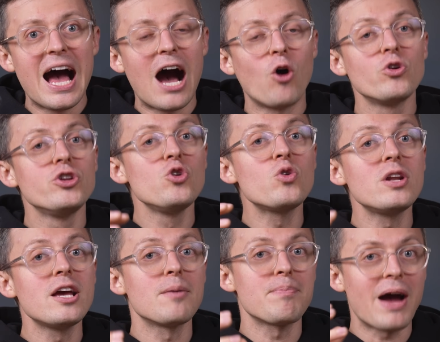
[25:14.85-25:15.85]
how
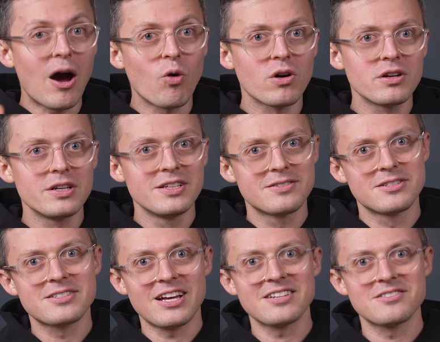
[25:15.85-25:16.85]
nuclear power is
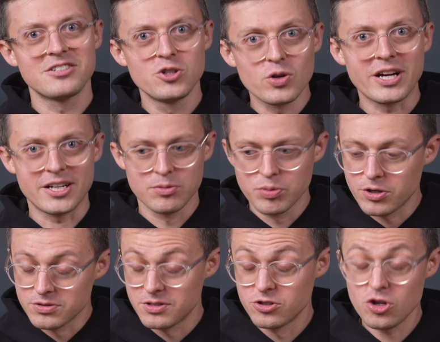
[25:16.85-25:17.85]
discussed in your country,
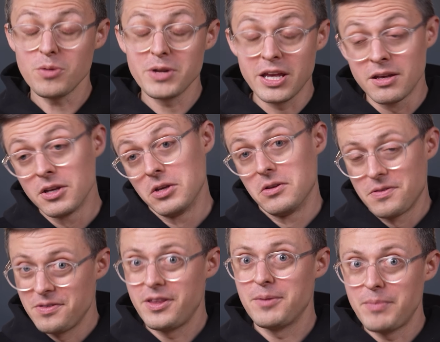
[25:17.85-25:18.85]
because in Germany
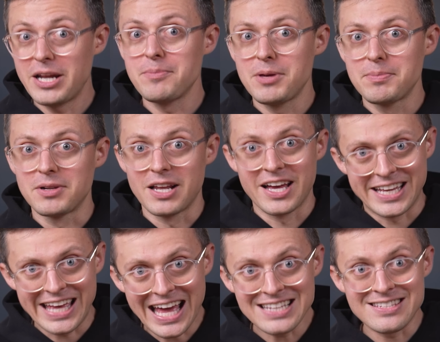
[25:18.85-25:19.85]
there are many people
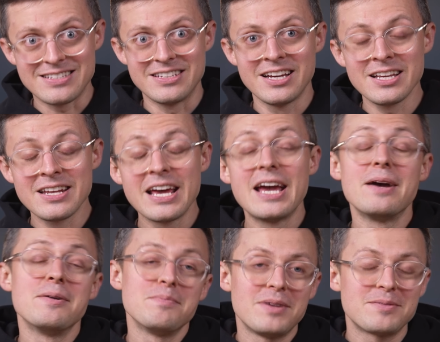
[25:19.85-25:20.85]
against it.
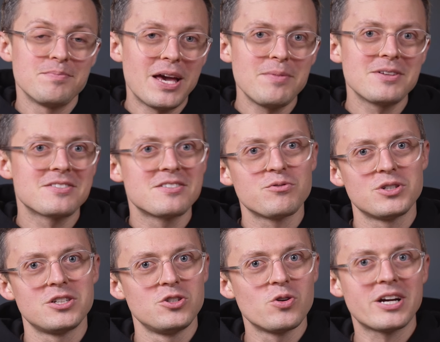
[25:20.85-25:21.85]
But maybe it's different
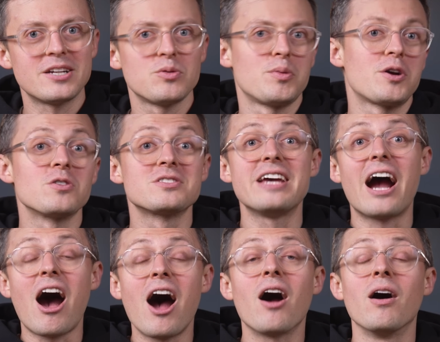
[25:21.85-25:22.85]
in your country because there
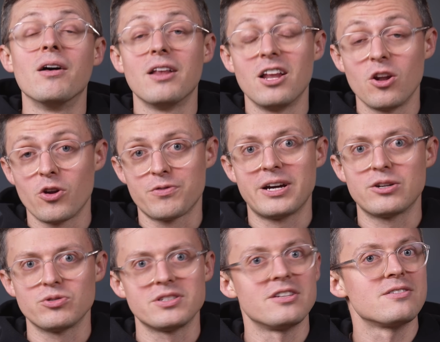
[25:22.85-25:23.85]
are a lot of
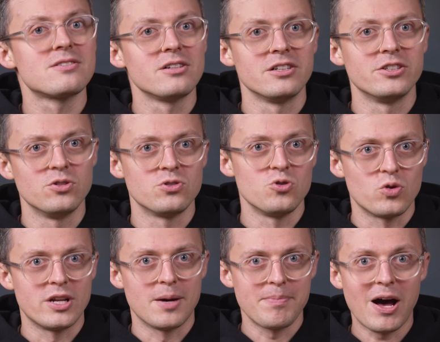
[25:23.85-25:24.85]
countries that still use
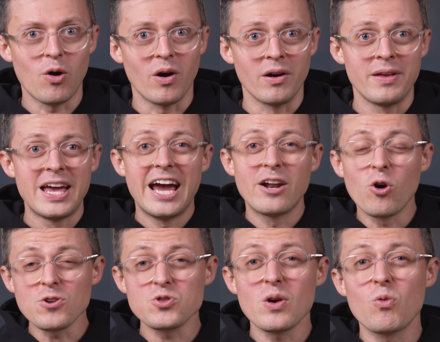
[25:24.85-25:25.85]
nuclear power. And
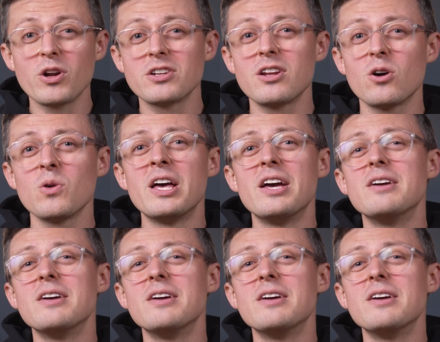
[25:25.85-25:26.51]
also I want to know,